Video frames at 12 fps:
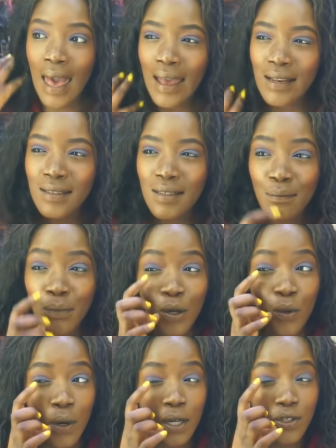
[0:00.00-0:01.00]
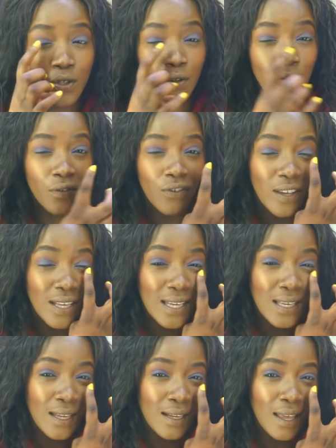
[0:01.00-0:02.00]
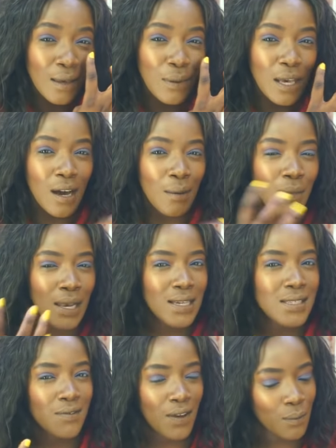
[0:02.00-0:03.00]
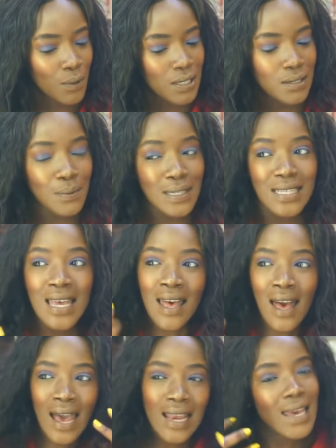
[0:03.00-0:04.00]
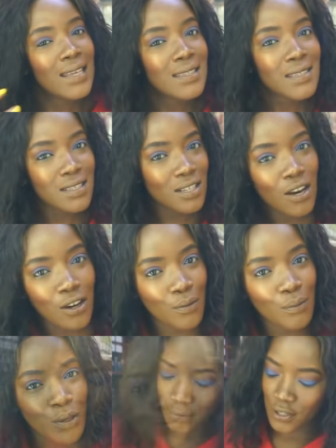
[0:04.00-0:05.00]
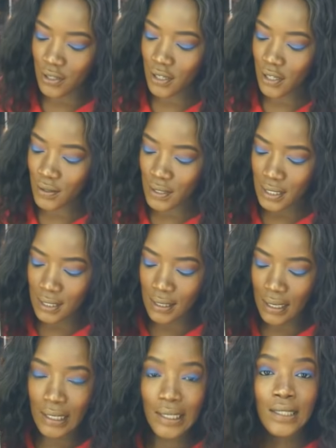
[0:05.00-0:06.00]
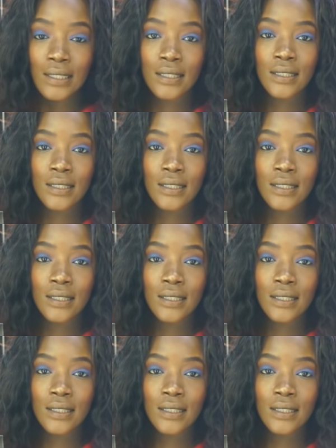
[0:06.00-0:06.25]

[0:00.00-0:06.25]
and the blue has sort of faded and like become less vibrant, but I like this darker blue. I'm just gonna use this color.